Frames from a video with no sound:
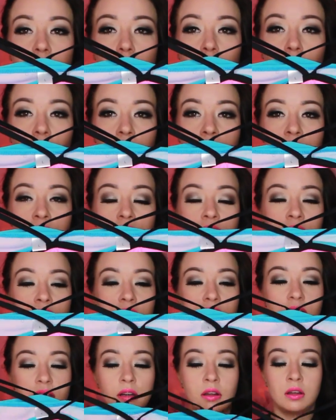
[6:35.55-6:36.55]
one,
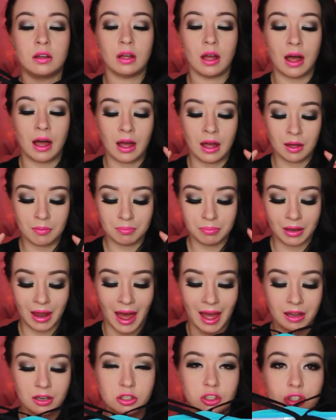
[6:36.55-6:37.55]
these little uh,
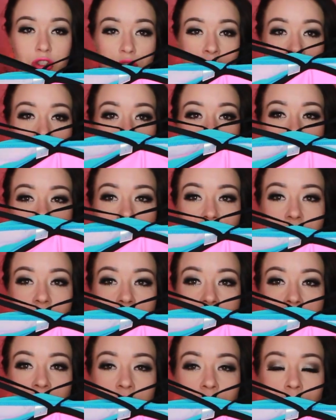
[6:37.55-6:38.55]
black straps
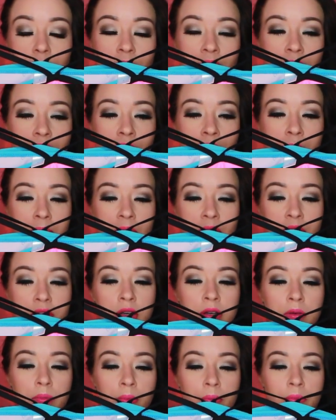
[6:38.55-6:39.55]
sit right up on
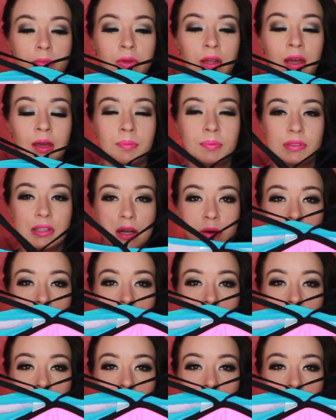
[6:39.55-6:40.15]
your hips,